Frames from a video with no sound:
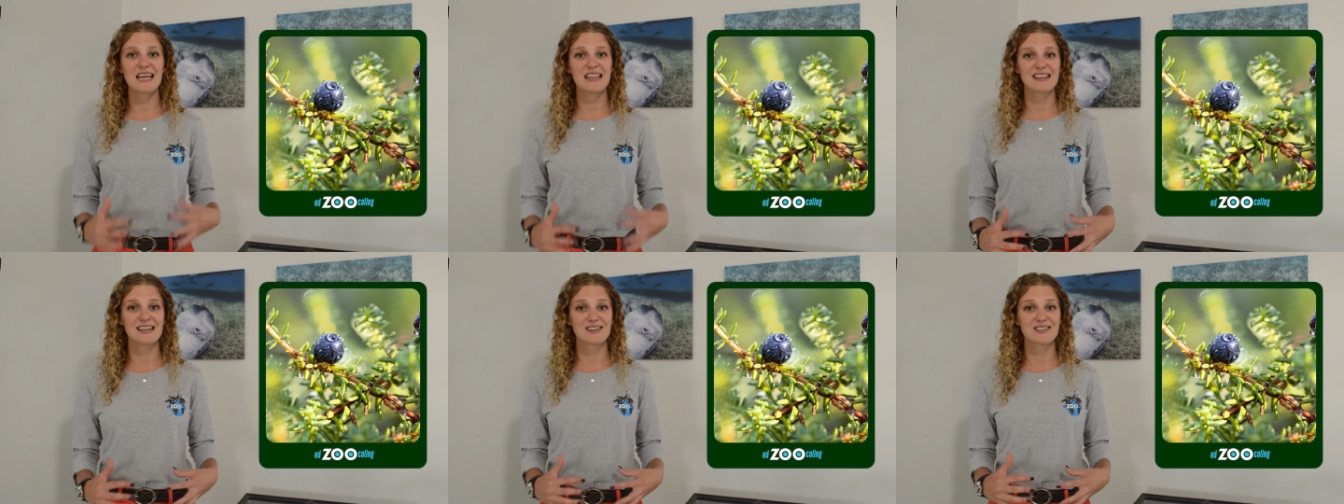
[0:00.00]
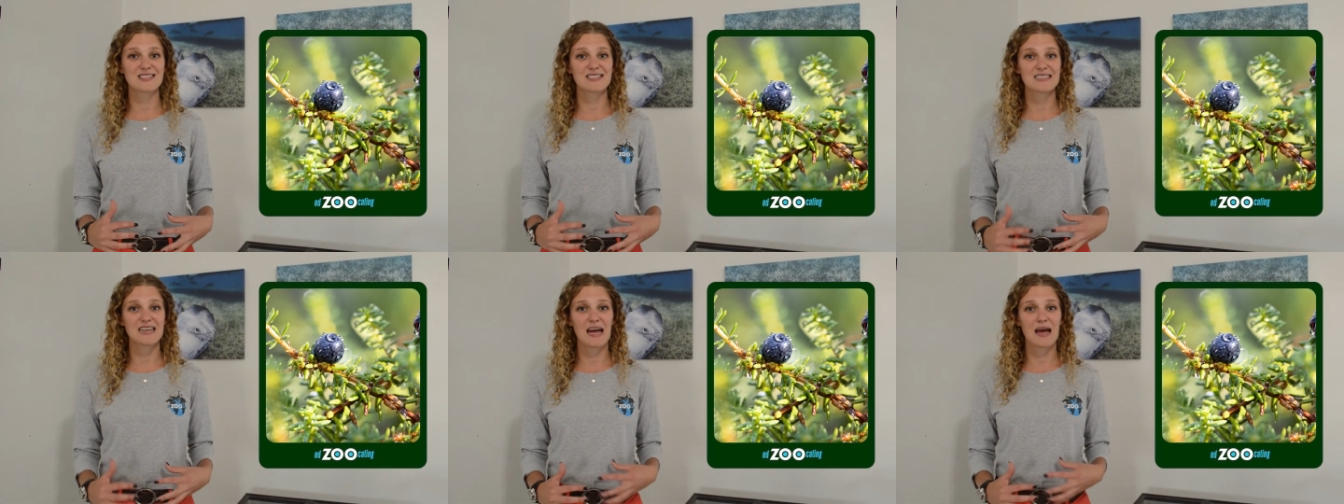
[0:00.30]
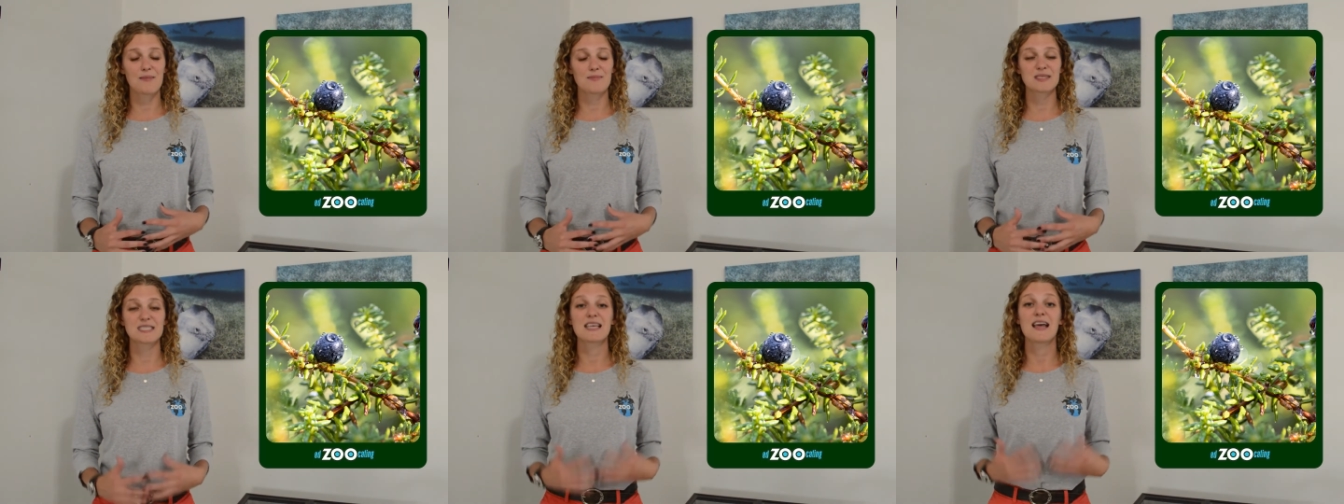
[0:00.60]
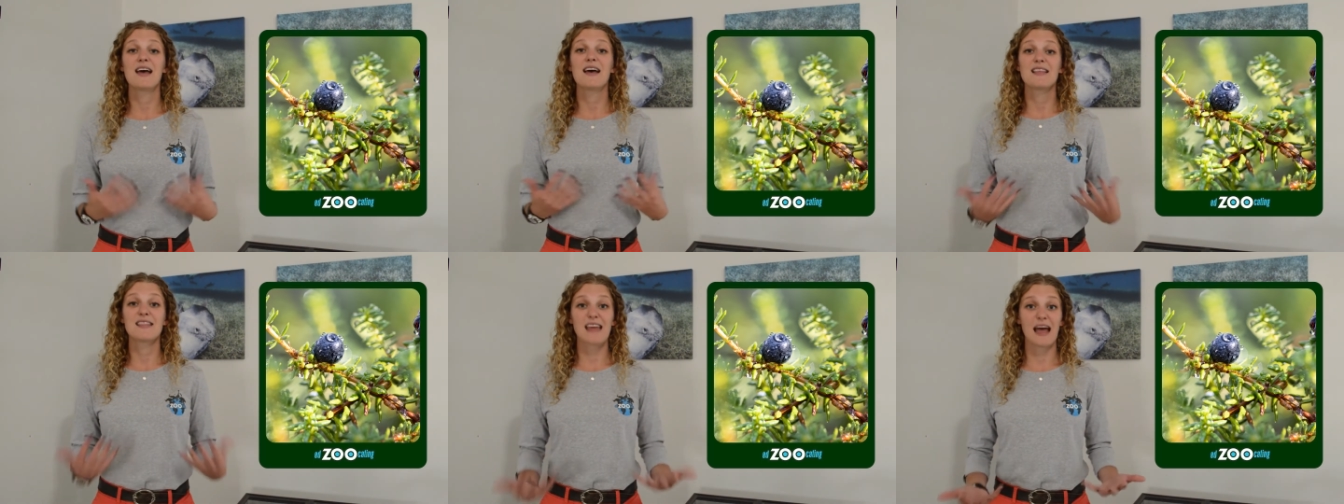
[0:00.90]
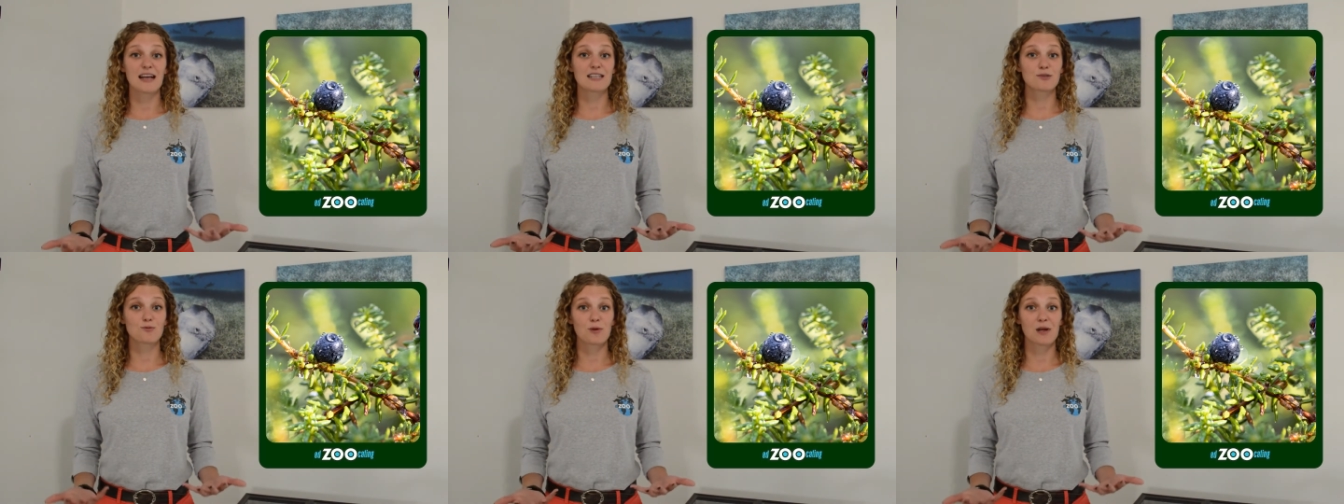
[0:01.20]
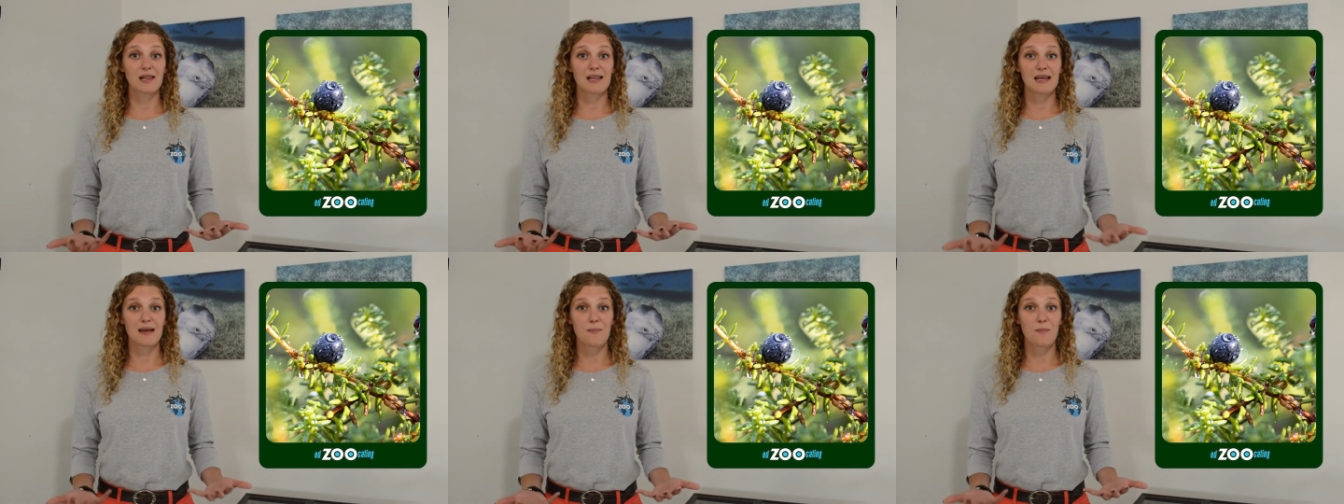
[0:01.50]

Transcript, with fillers: and their stems, that's really